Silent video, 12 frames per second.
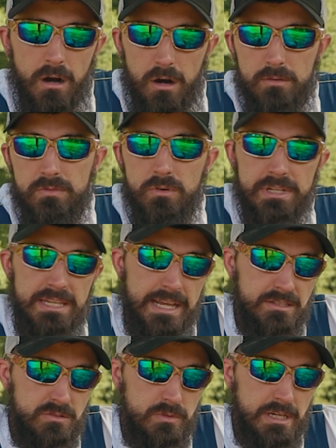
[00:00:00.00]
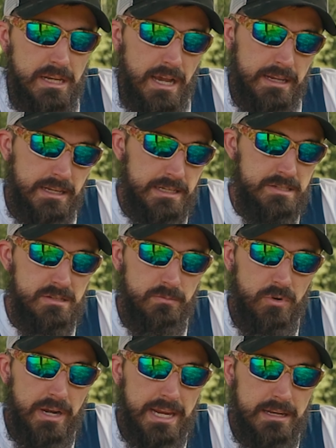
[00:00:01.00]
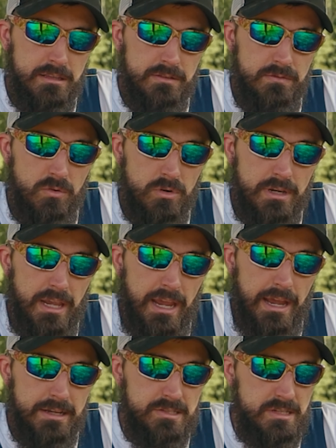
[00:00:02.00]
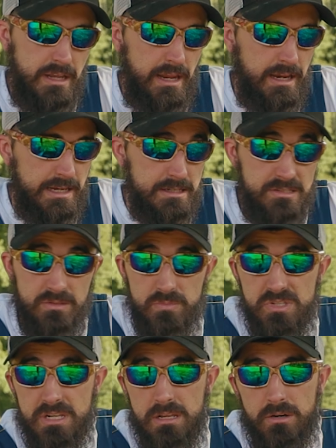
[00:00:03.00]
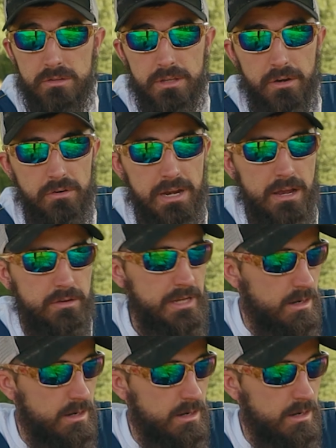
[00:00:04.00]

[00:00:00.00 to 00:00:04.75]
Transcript: Hopefully next week I can get some rain in the forecast and get some seed on the ground,